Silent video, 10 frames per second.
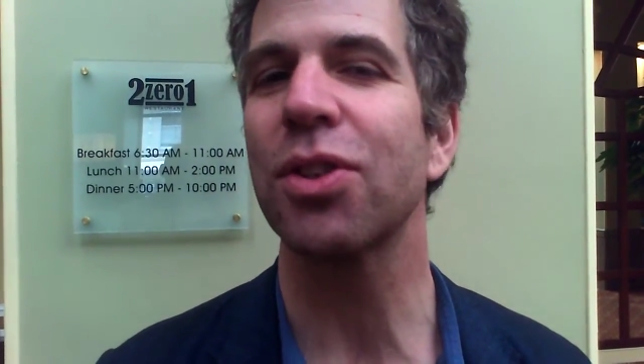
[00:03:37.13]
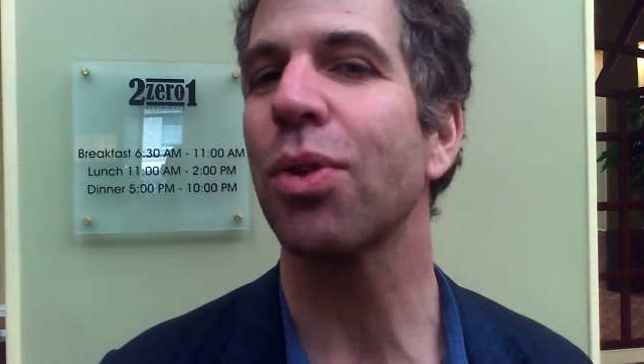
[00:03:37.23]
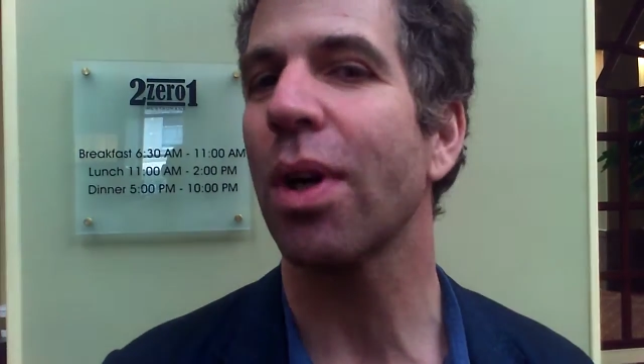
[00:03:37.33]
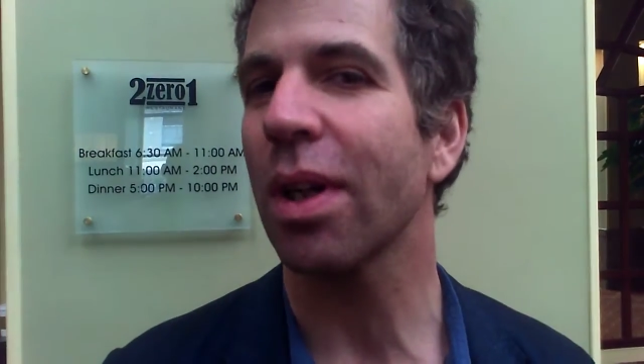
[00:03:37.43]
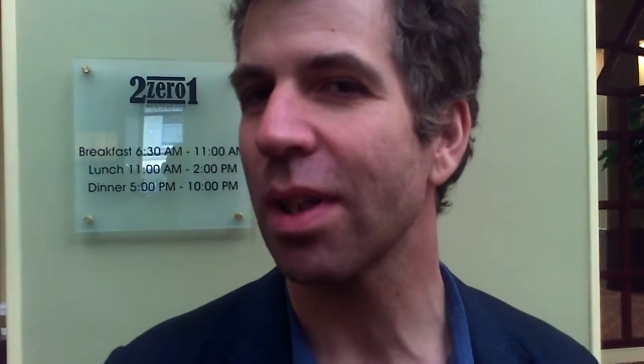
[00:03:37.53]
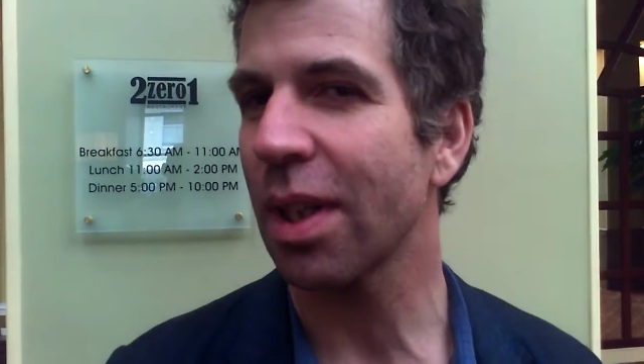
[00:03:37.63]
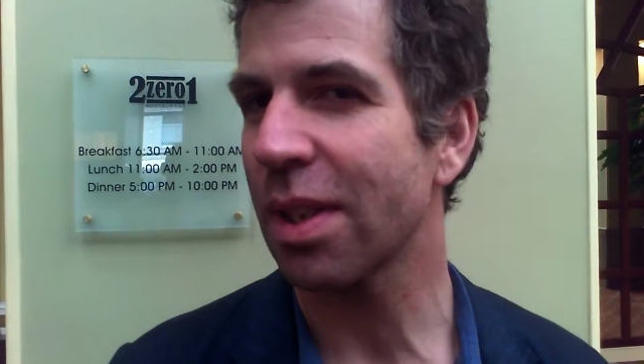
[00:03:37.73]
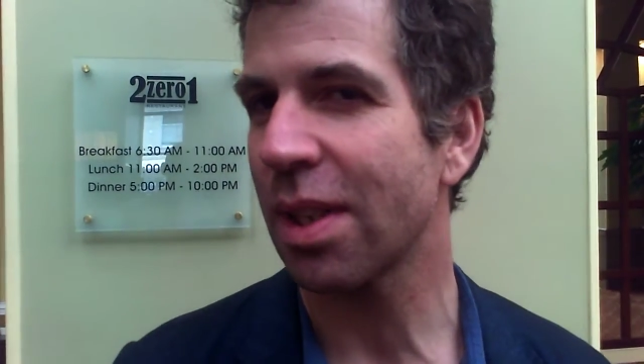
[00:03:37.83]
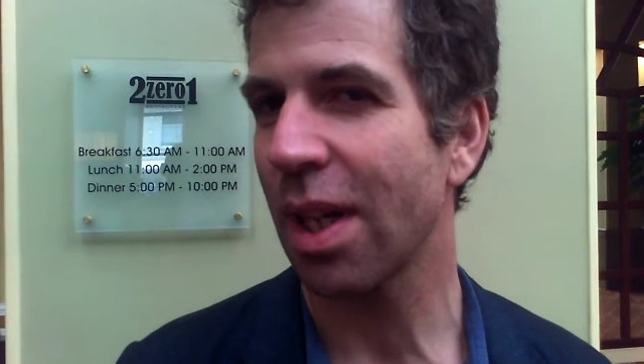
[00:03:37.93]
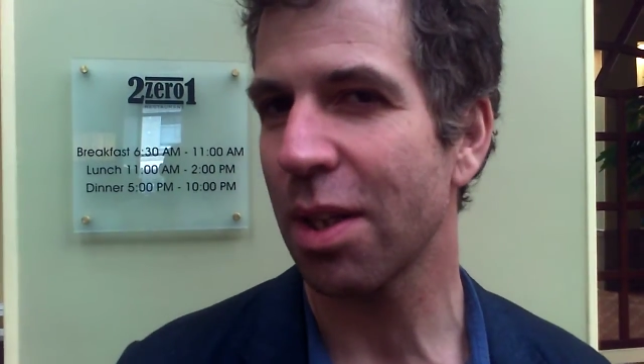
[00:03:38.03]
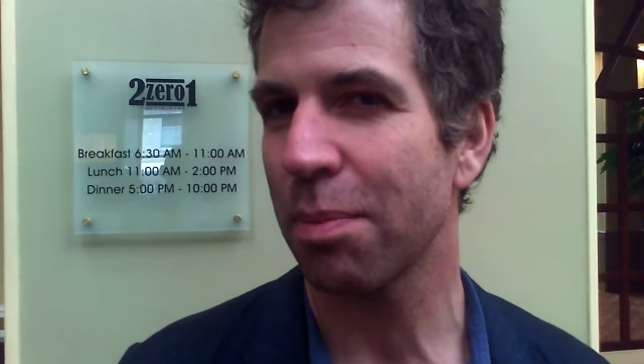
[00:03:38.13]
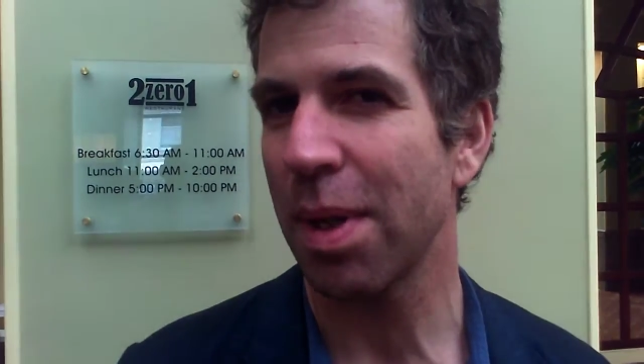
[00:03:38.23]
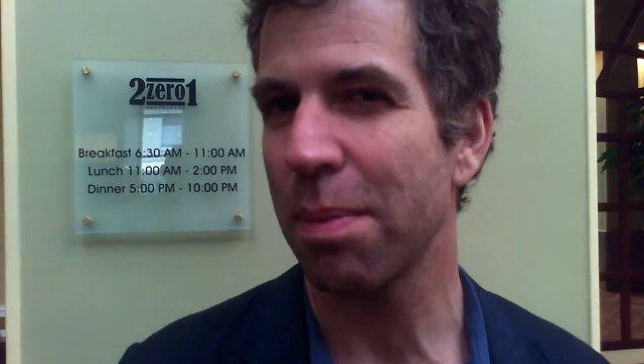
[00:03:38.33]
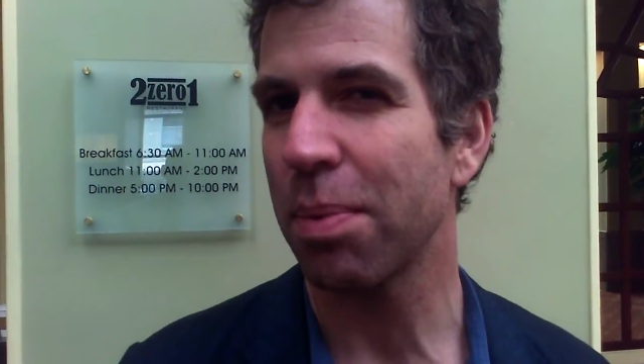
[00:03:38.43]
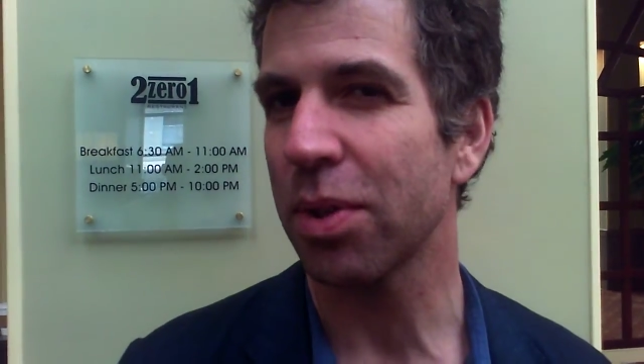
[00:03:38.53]
stronger links to other
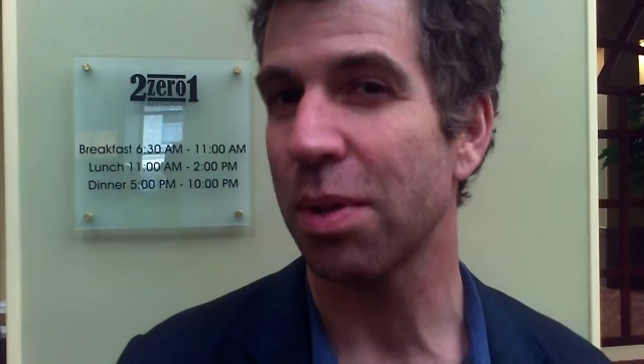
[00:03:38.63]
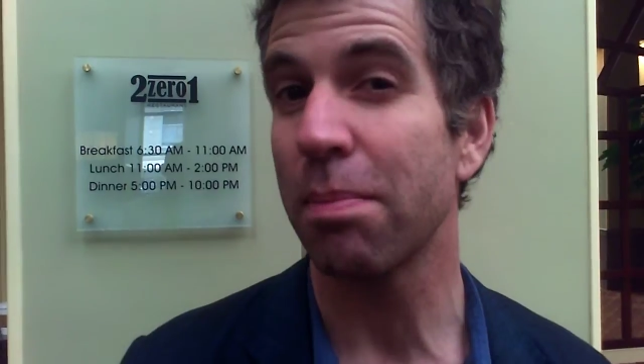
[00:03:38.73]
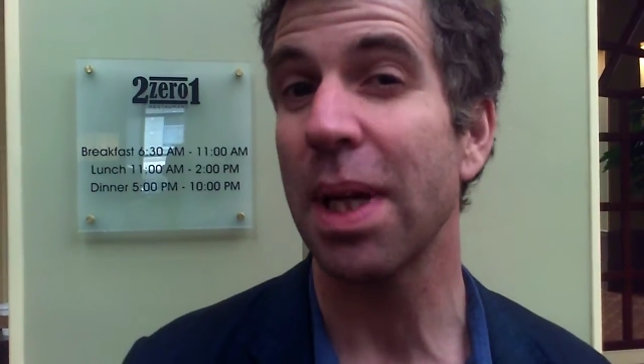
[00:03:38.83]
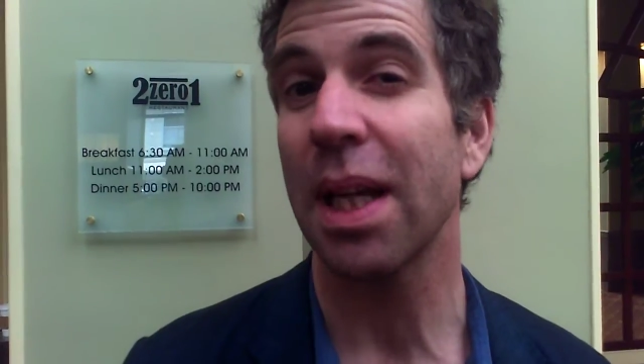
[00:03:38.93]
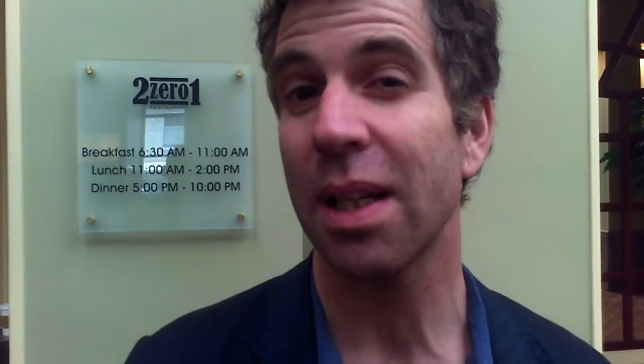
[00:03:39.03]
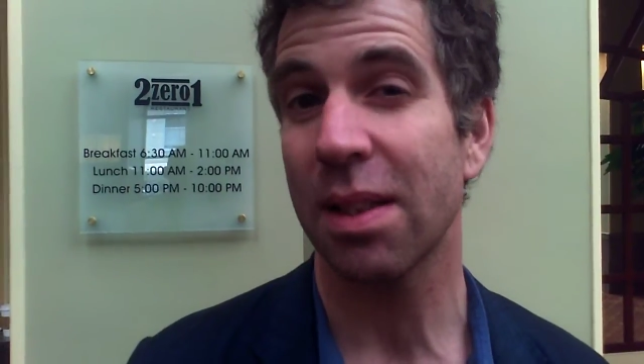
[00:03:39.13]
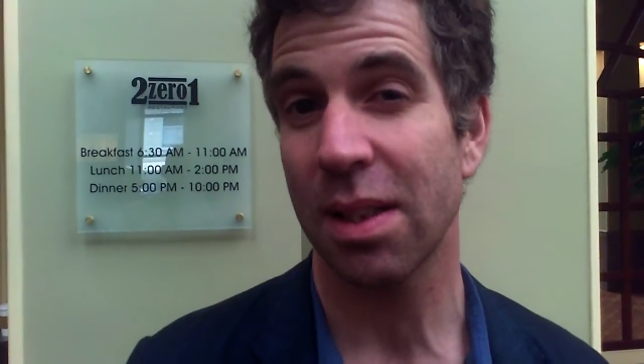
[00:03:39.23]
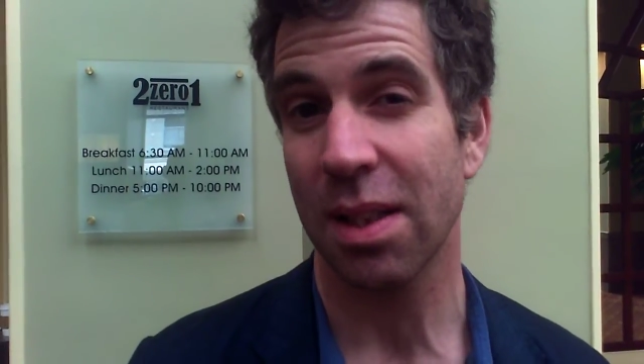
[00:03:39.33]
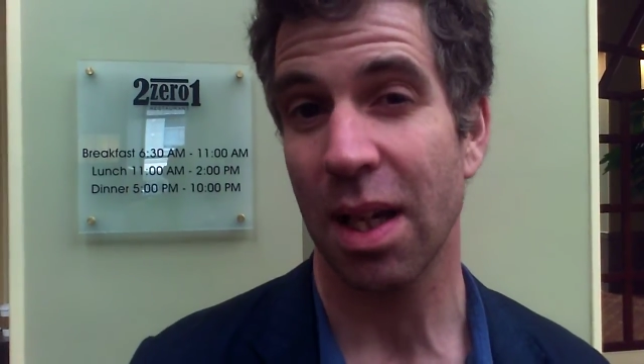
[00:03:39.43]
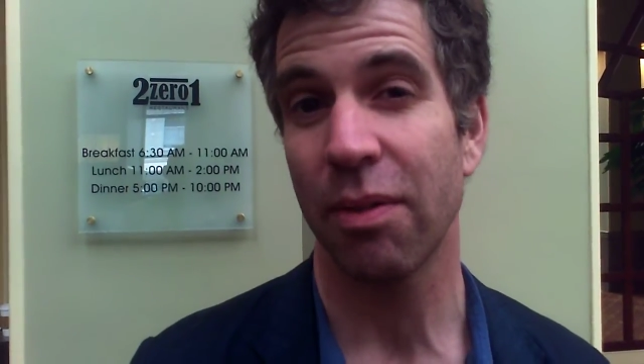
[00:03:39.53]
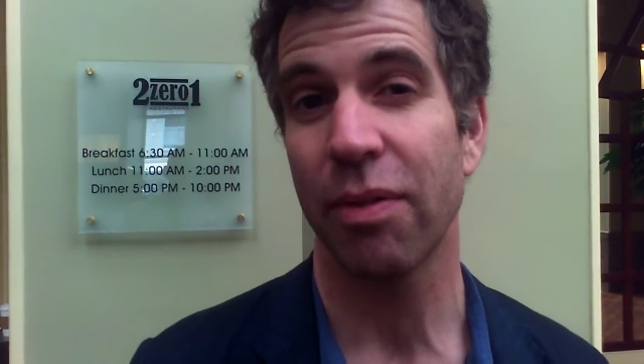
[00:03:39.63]
people. To Mingus, he's got a